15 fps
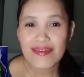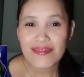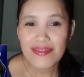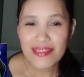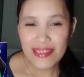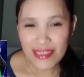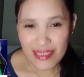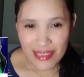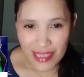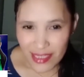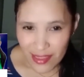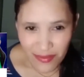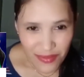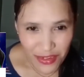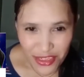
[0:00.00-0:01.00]
the success
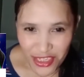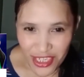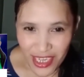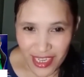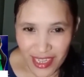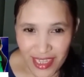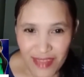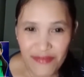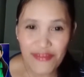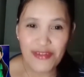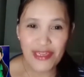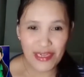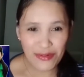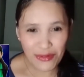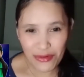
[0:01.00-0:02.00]
of your channel, for
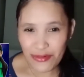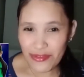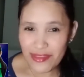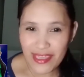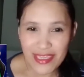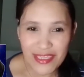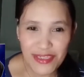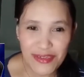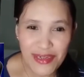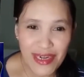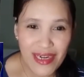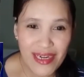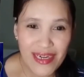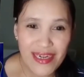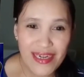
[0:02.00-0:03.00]
the growth that you
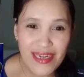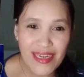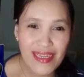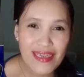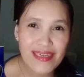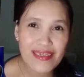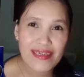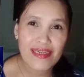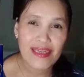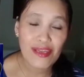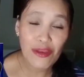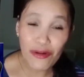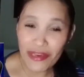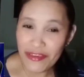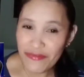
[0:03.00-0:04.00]
are like
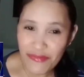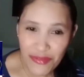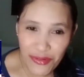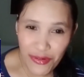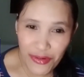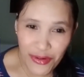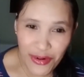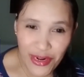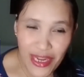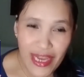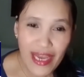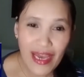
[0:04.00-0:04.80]
longing for,